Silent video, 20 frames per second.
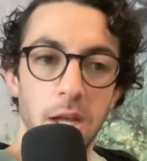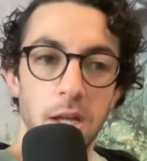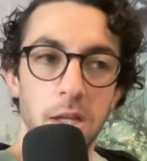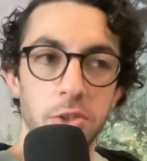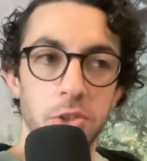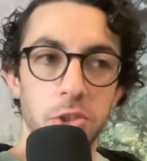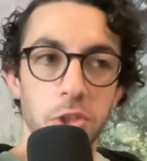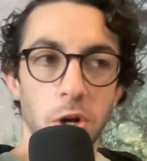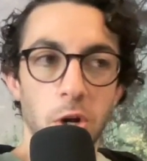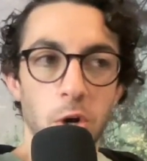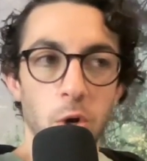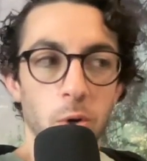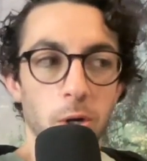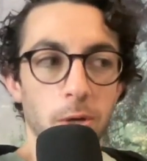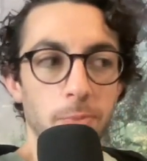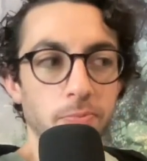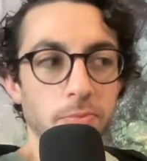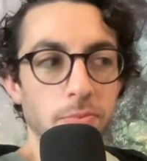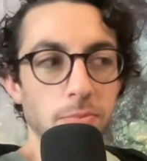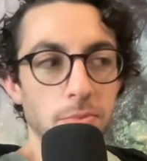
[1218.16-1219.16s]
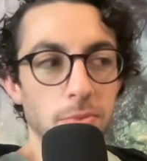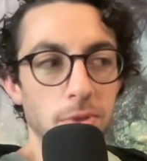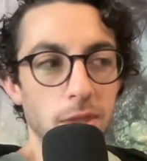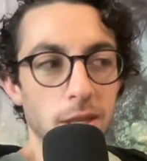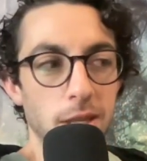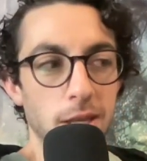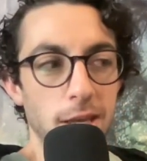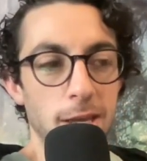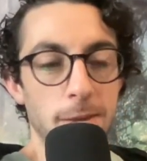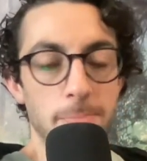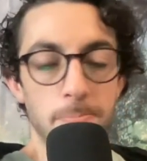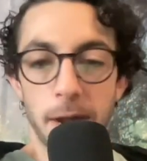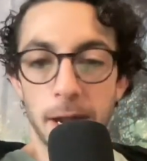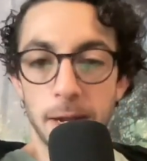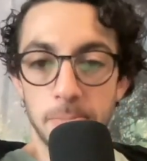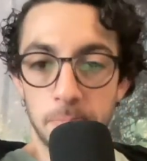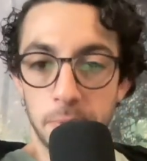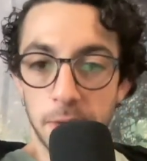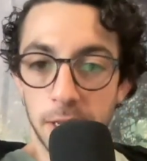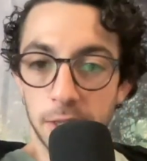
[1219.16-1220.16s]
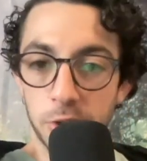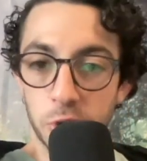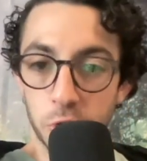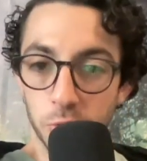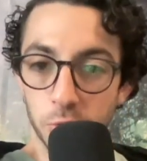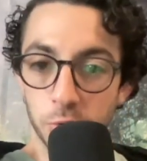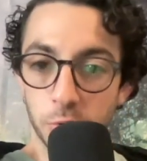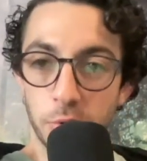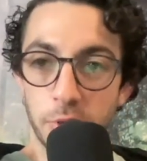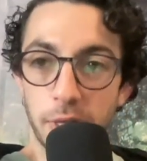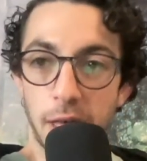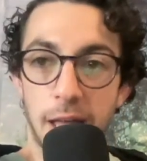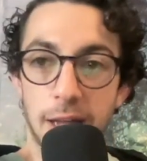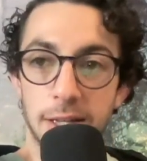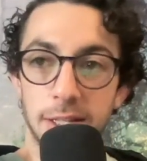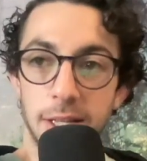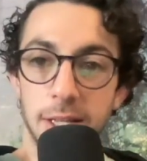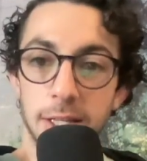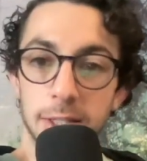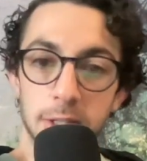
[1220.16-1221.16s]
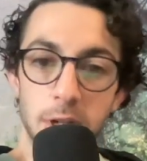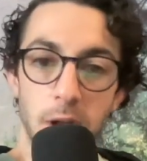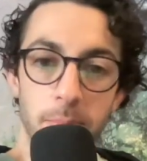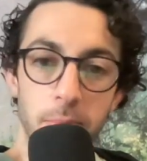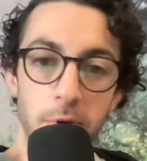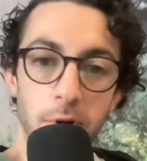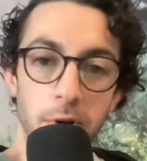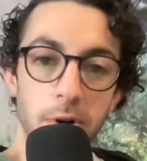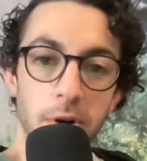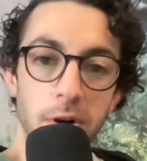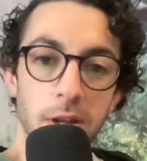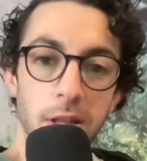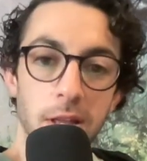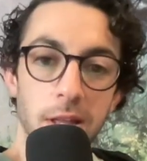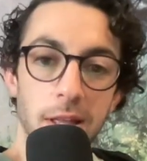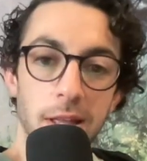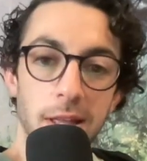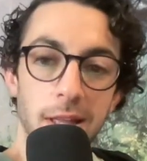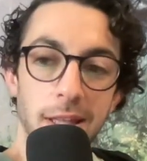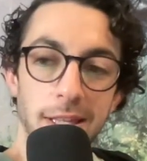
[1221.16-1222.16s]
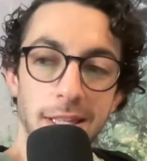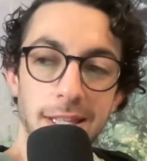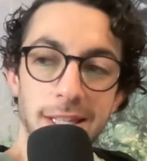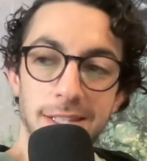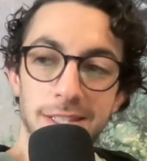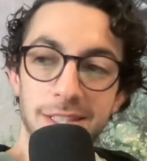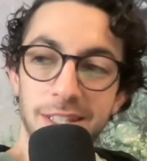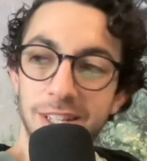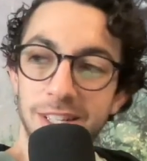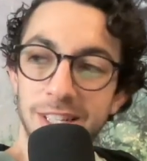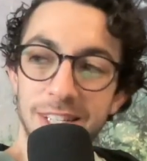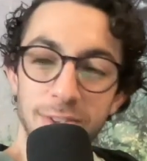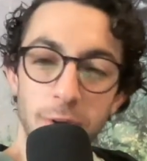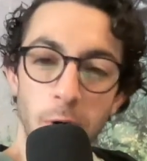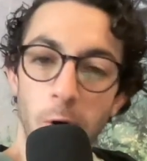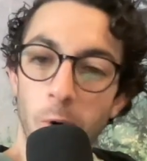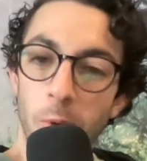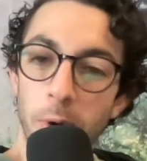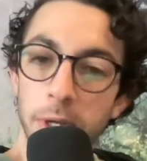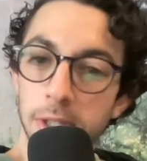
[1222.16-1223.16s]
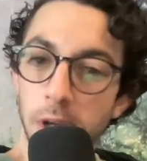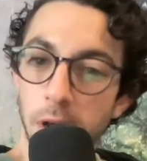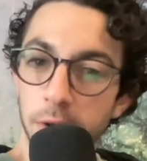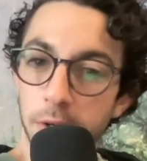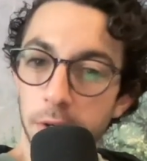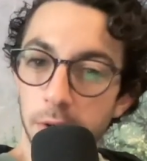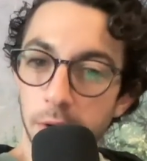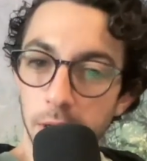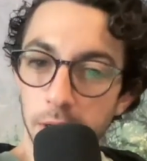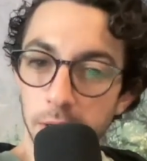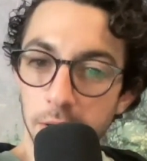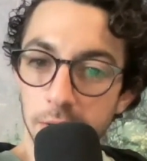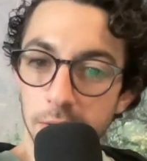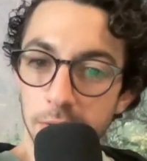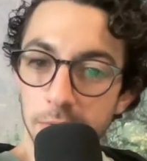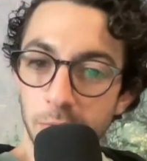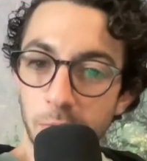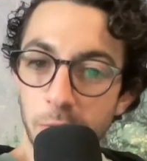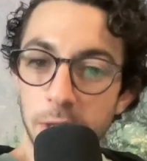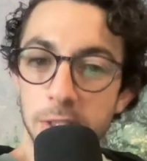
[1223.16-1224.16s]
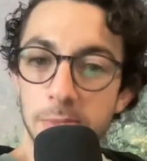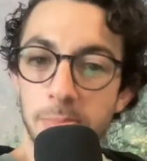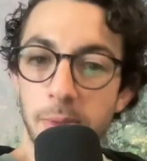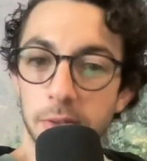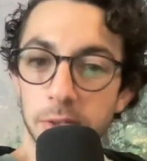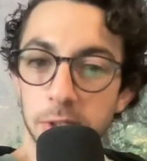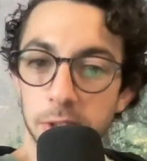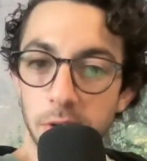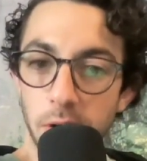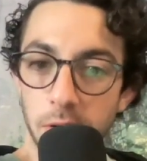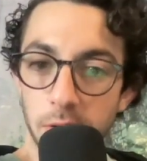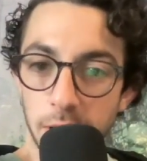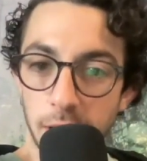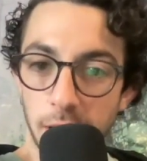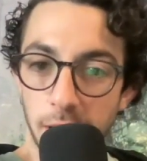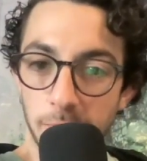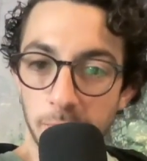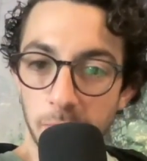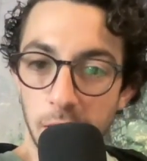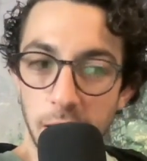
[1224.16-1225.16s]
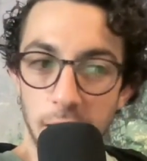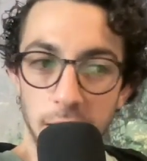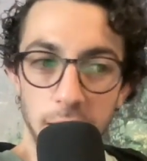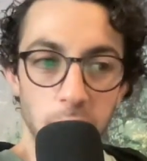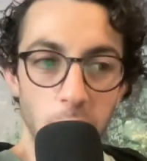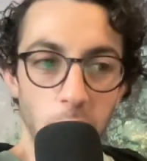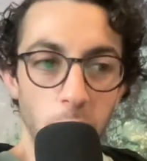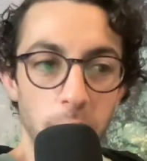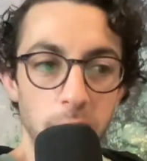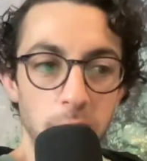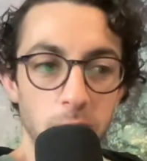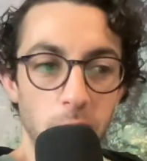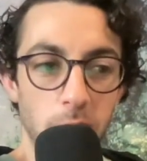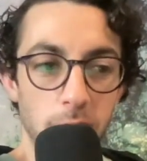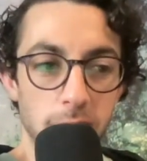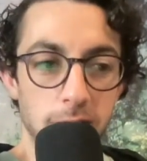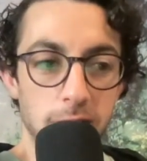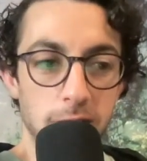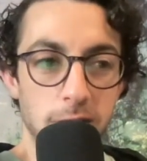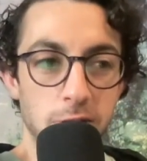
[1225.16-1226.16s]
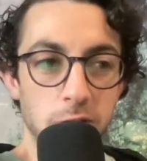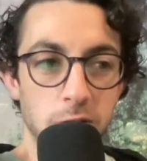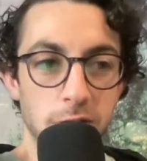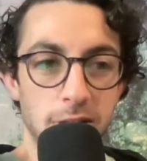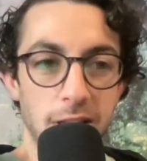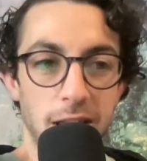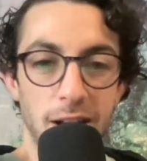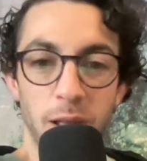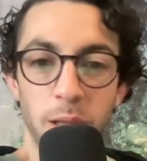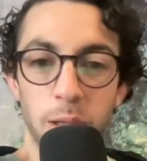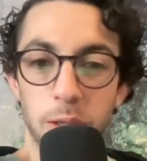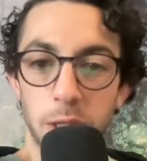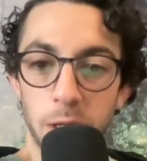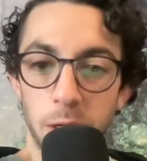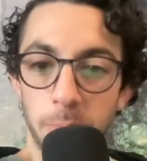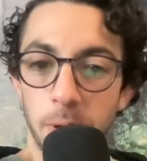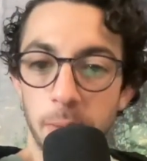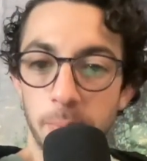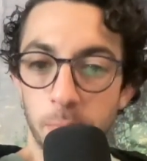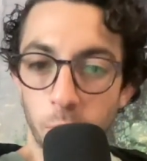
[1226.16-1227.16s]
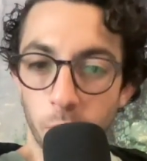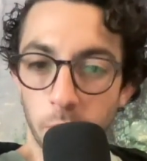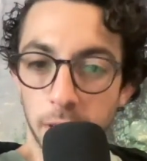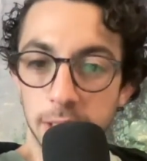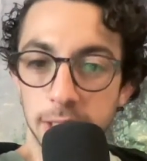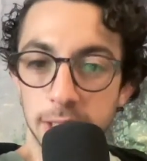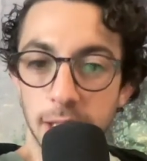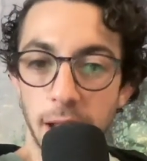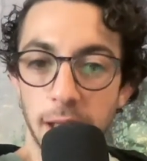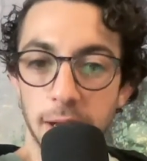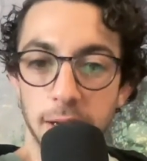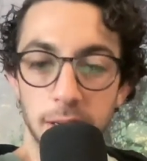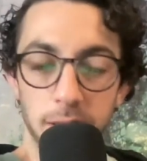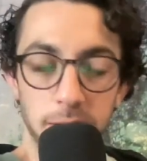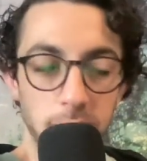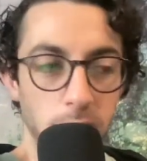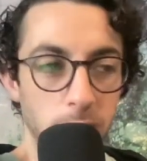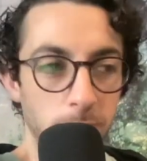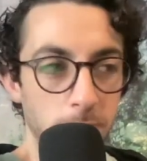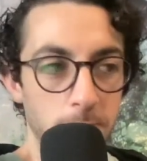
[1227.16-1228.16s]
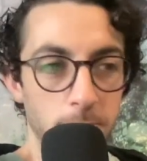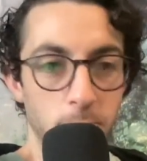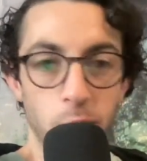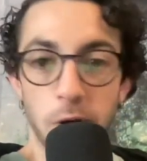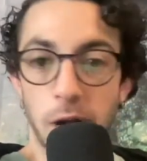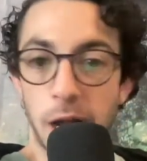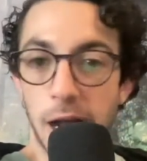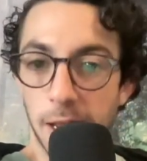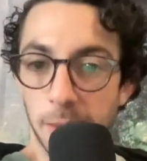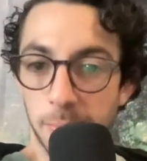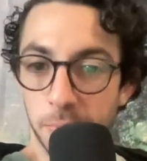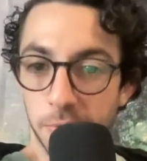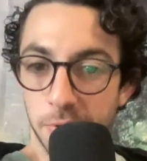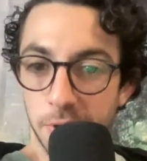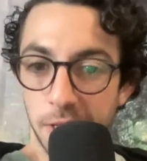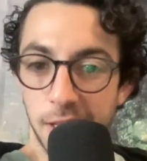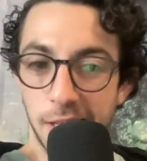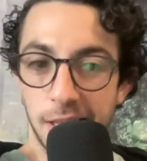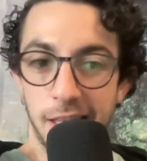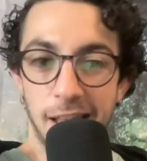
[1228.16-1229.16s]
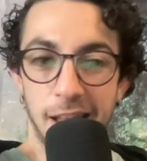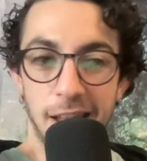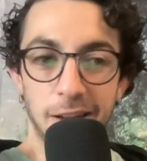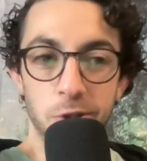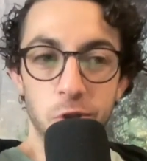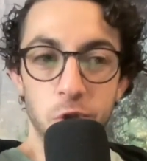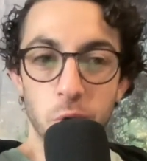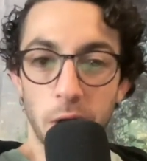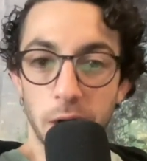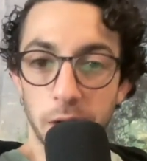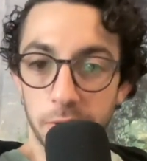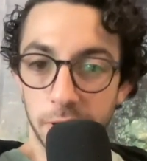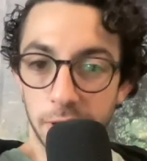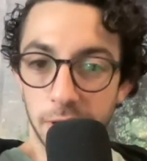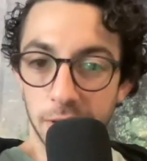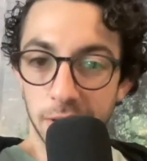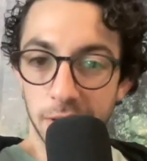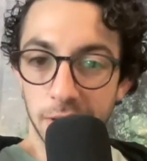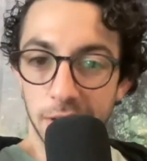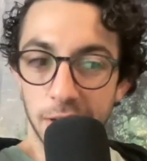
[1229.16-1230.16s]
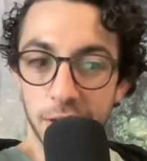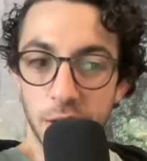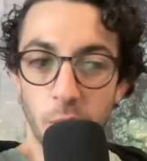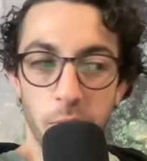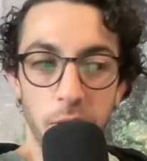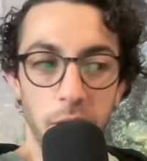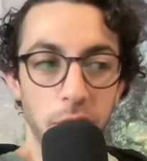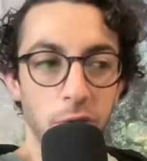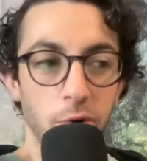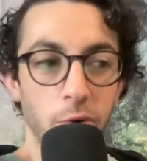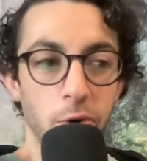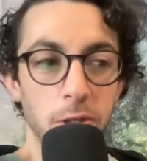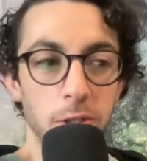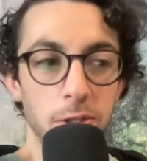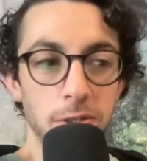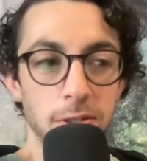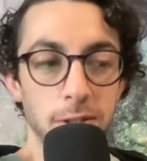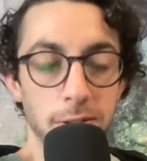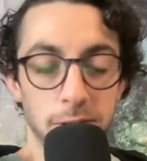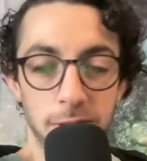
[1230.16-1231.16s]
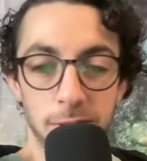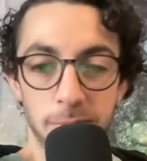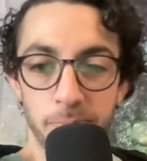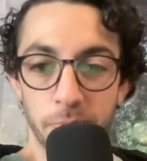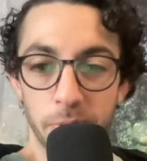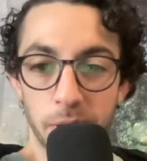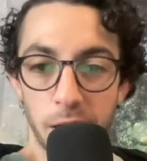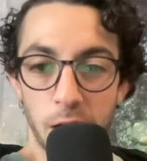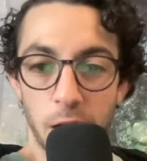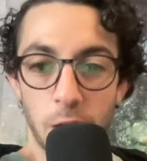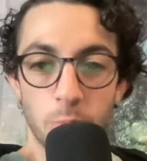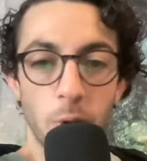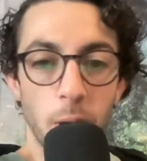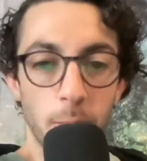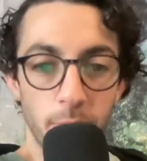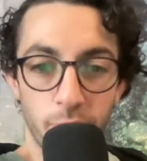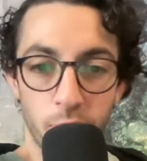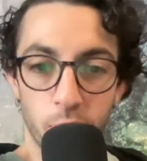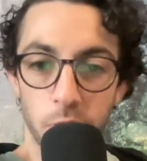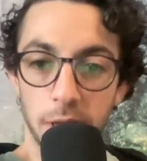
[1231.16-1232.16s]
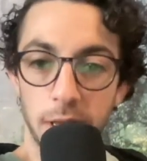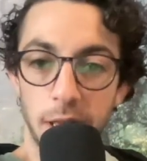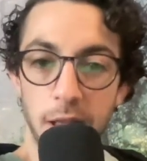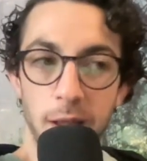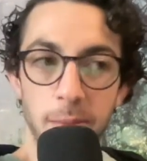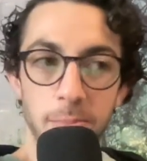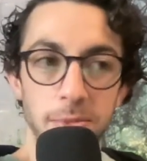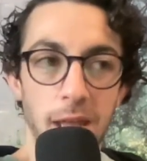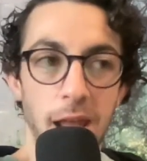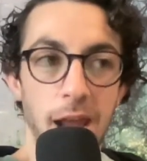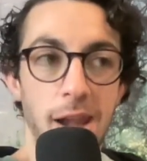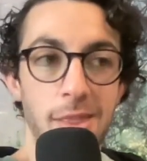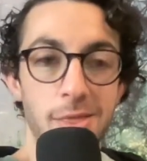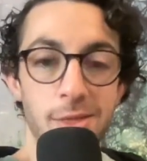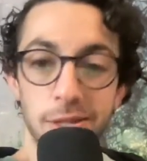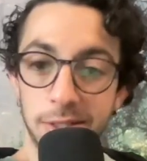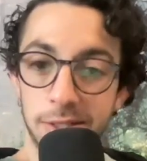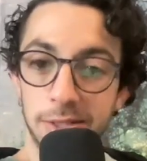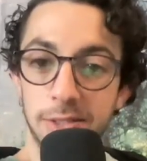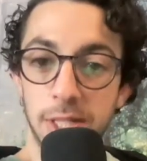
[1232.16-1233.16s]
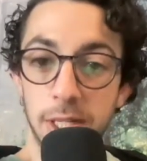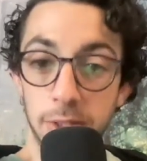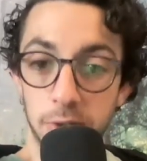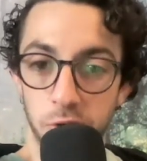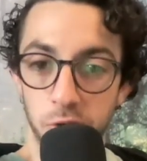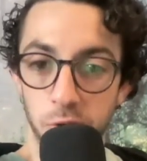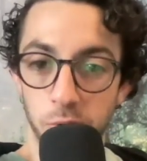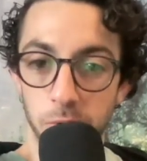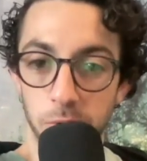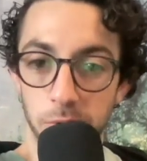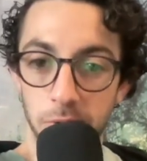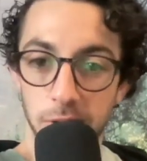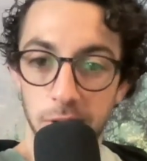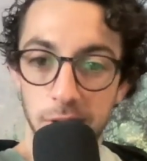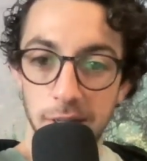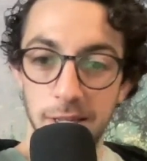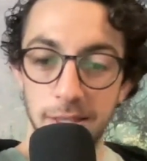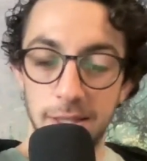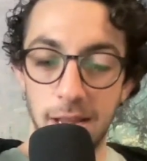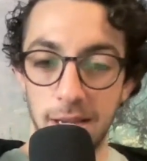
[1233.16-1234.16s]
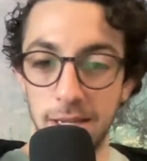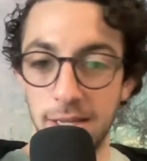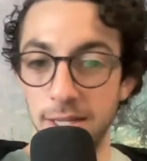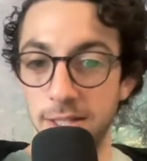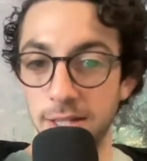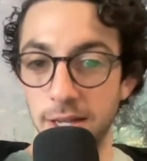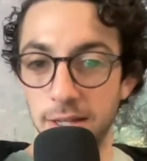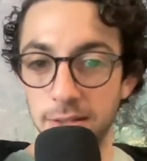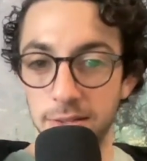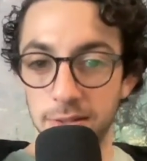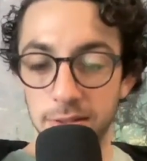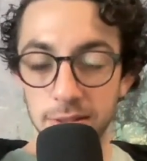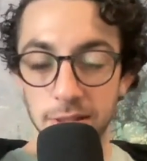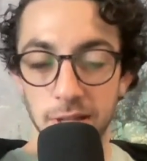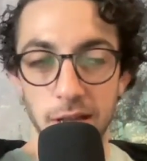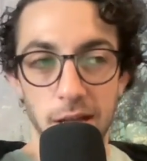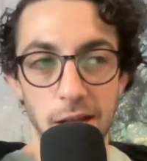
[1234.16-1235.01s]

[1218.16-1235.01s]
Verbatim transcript: So it might be true that his number he's he's always under it when he's about to start a game. He always wants to just get a little bit more excited, a little bit more hype and adrenaline going through his system right before a game, And this is his tool that he does.